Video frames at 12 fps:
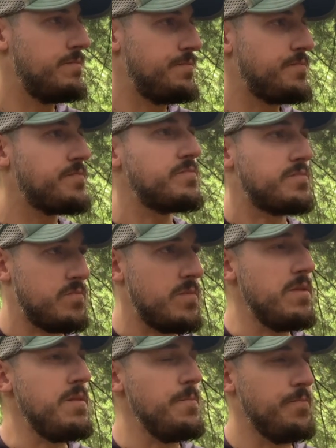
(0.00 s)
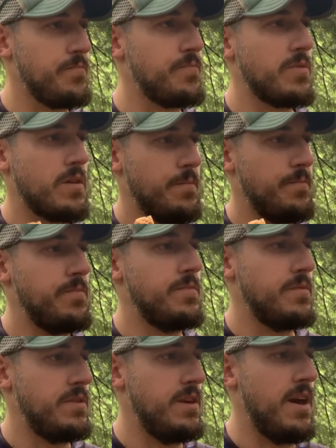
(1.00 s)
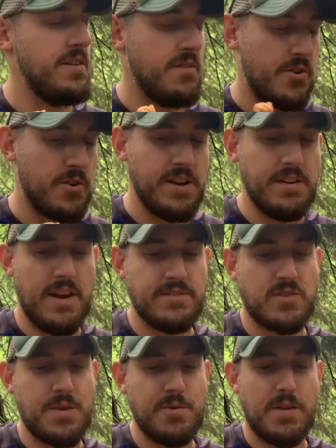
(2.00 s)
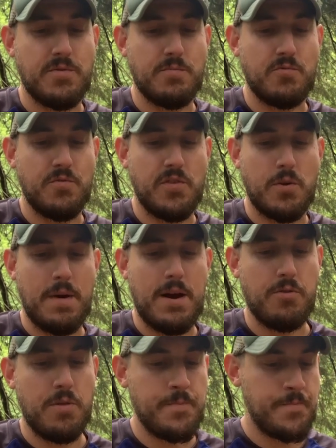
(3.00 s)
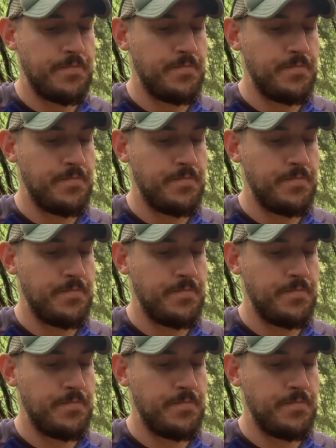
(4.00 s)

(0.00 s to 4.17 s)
You're not scraping it off the roof of your mouth. Yeah, agreed. Not scraping it off the roof of your mouth.